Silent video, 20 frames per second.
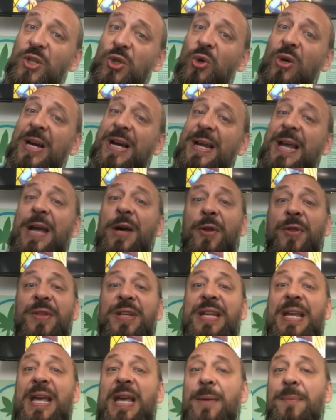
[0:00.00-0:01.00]

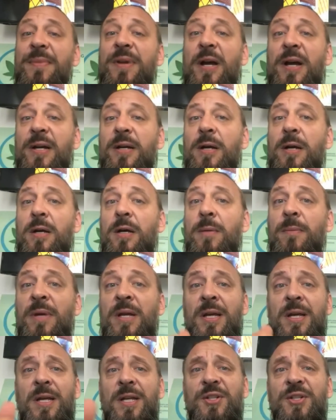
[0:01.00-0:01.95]
trihealthyhemp.com.